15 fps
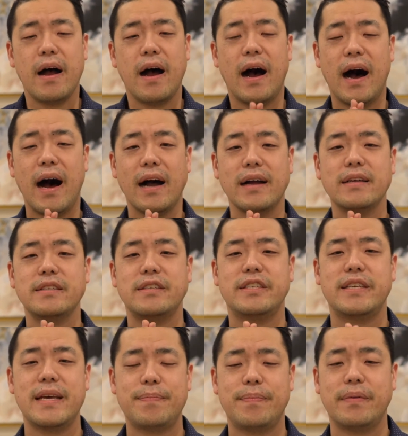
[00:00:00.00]
Uh,
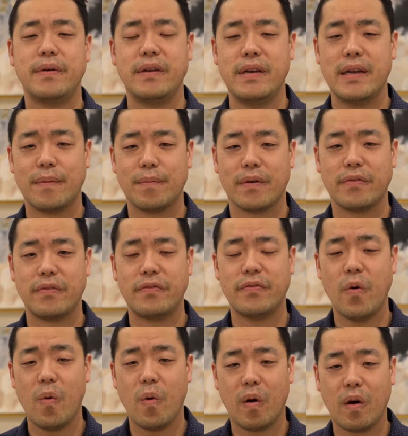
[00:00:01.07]
tip number
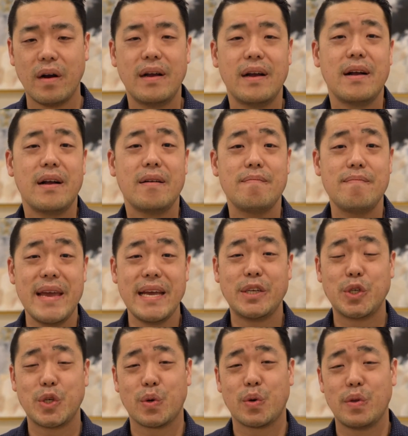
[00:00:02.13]
four make
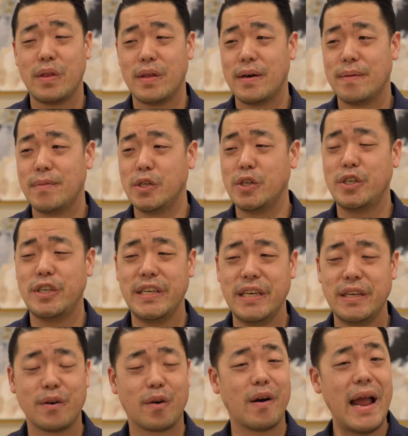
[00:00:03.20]
sure the
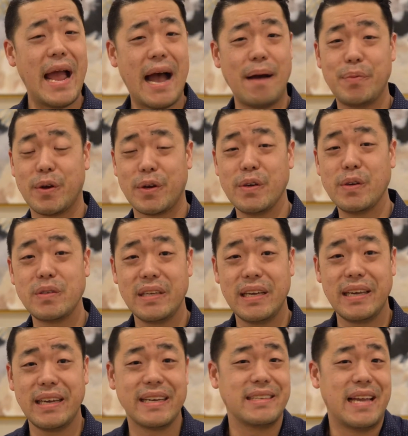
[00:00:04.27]
machine or app you're
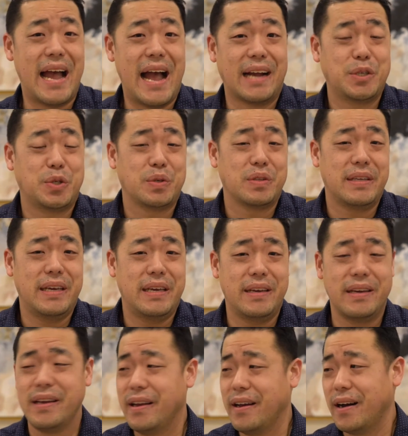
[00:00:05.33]
using is
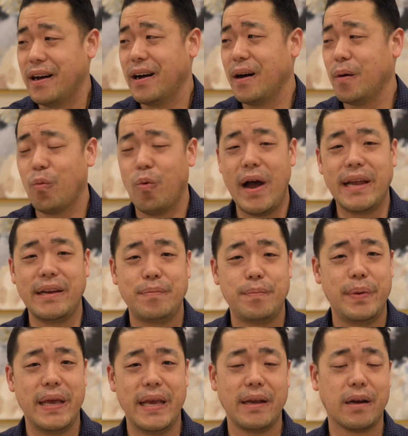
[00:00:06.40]
actually uh, white,
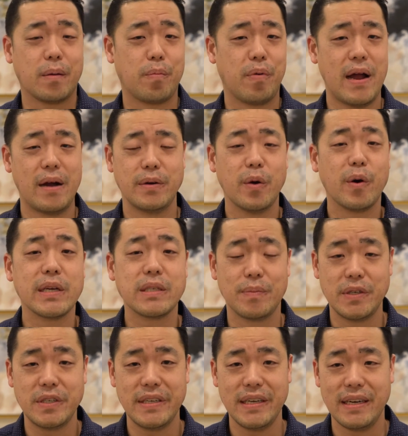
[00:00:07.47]
pink, or brown noise
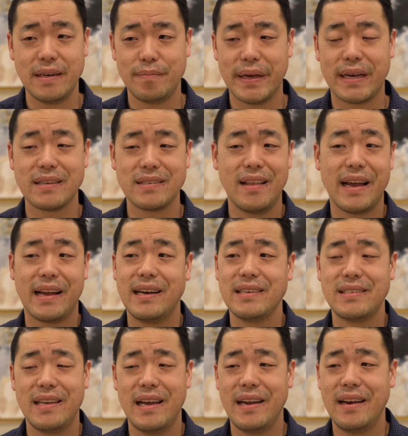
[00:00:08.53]
machine because, like I
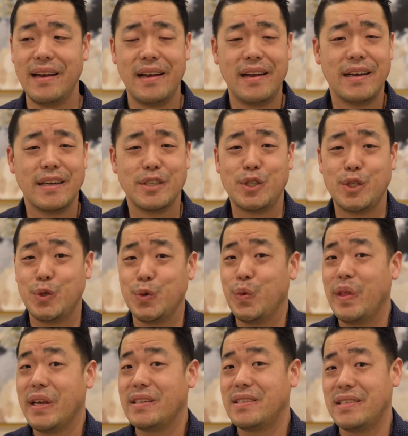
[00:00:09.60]
said,
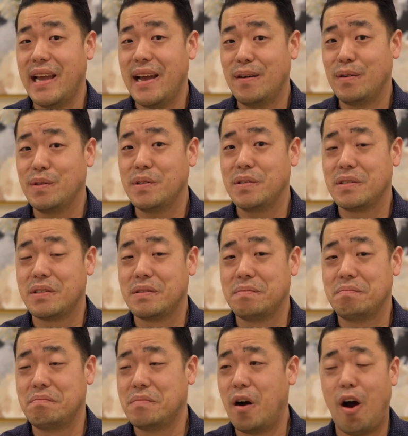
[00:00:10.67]
soothing sounds
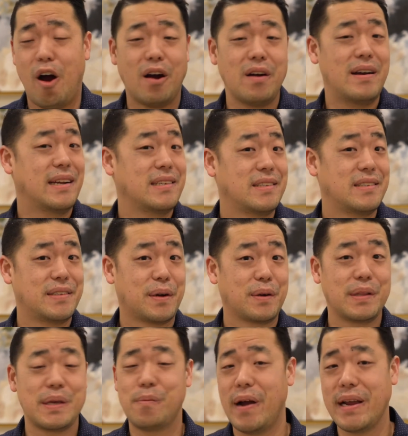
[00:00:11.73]
aren't
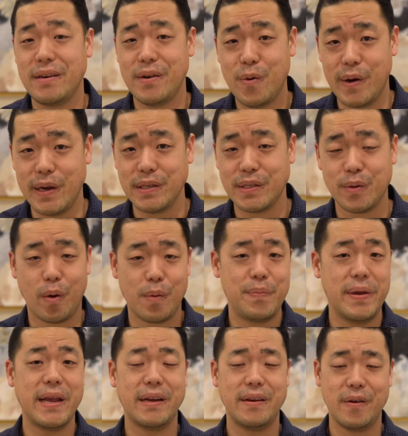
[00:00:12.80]
necessarily white noise or
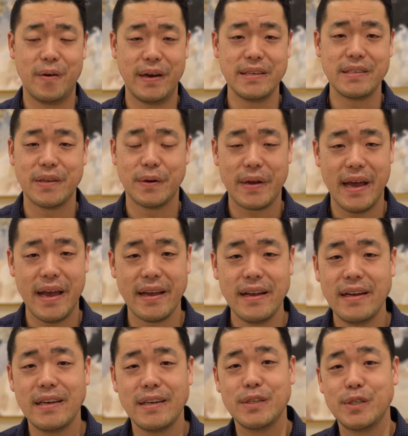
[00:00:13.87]
pink noise, okay?
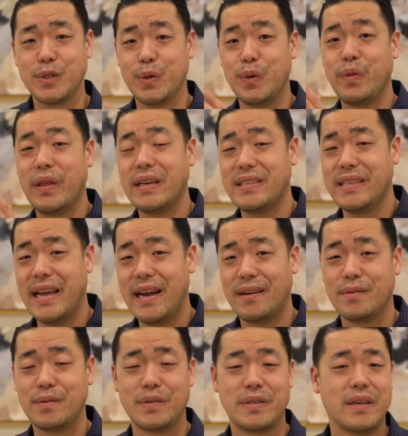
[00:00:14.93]
Soothing
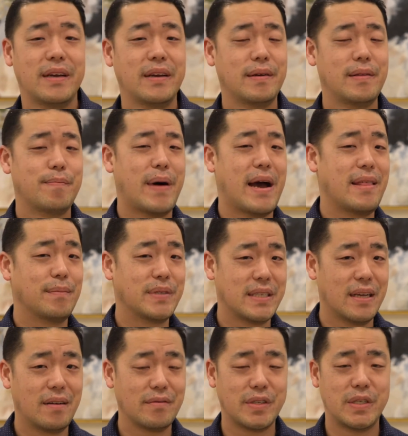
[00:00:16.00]
sounds by
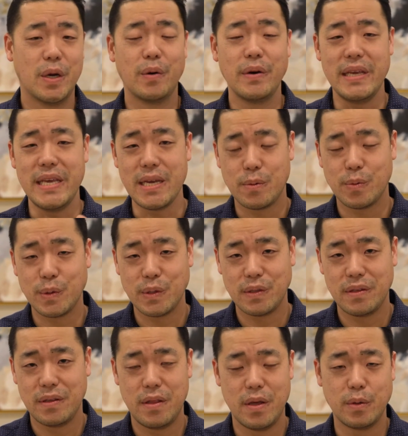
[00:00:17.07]
themselves don't
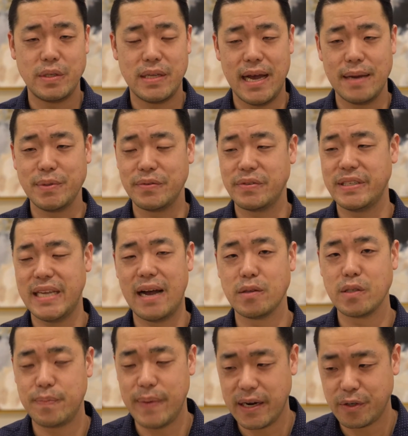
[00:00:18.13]
equal those types of
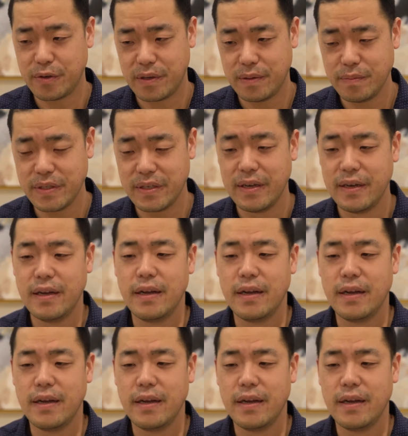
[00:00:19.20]
sound spectrums.